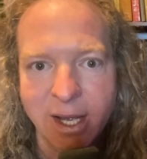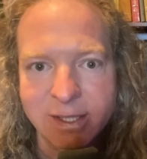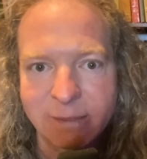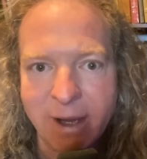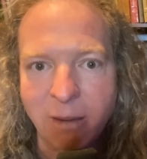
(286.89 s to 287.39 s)

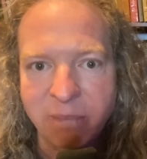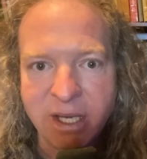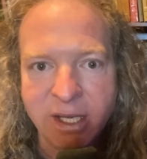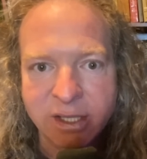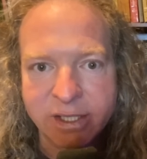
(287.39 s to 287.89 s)
It's about
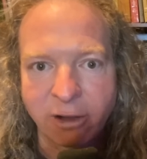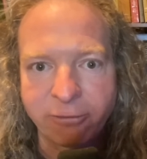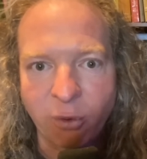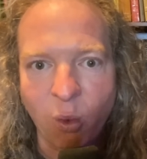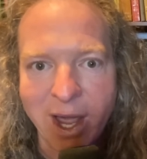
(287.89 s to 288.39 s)
being
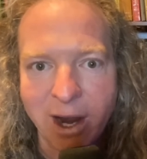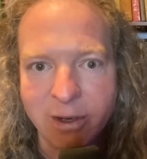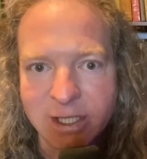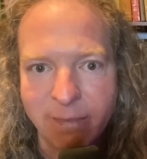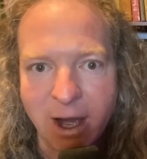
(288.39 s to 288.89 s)
self-aware.
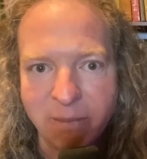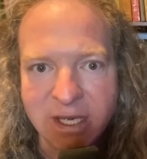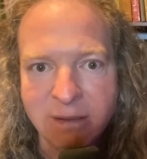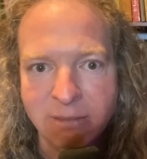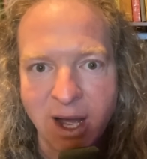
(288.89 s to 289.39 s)
It's about
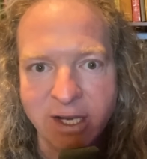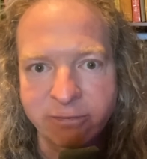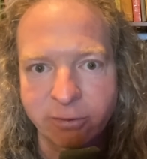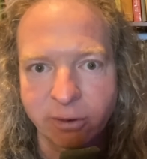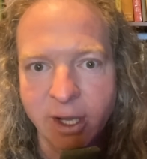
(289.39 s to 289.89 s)
being
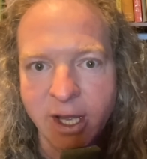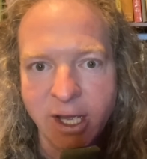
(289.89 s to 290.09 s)
mindful.